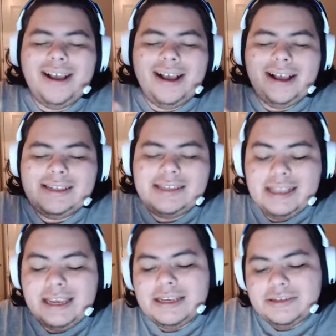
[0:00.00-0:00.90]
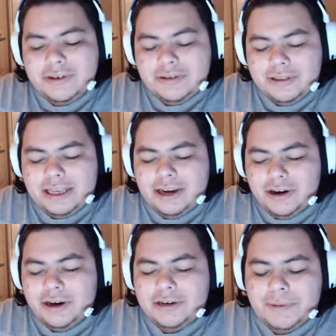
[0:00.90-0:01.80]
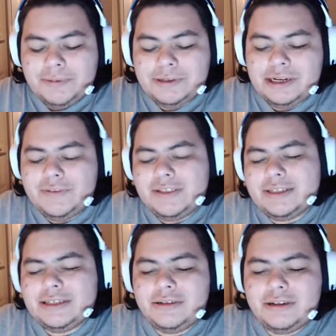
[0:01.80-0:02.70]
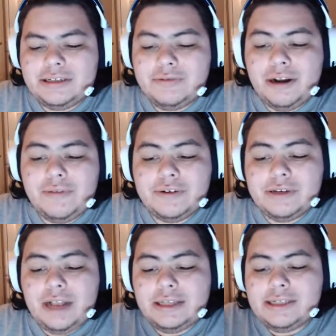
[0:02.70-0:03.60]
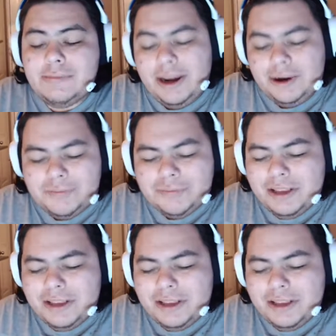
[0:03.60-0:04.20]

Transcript: Celia Israel, the current representative of this district, is running for Austin mayor.